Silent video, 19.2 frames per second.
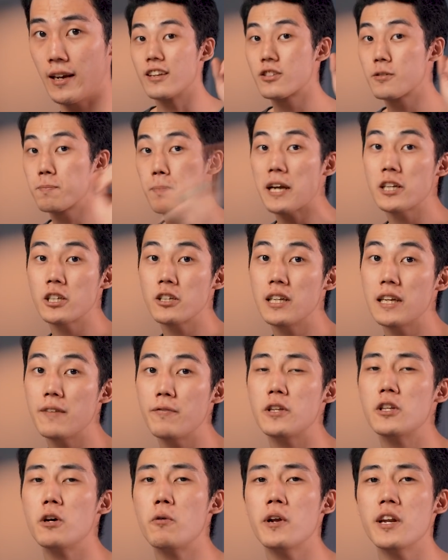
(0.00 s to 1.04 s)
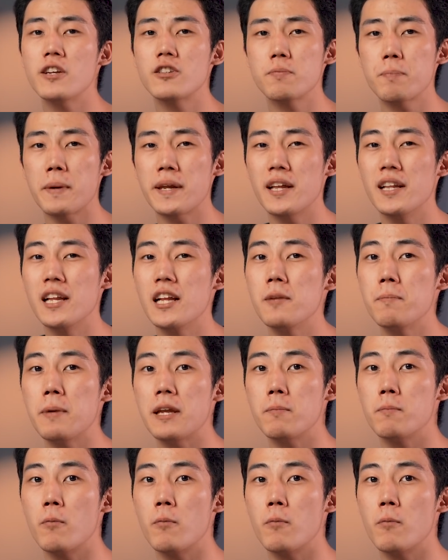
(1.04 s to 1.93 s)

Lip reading: Especially if you don't want to spend a little bit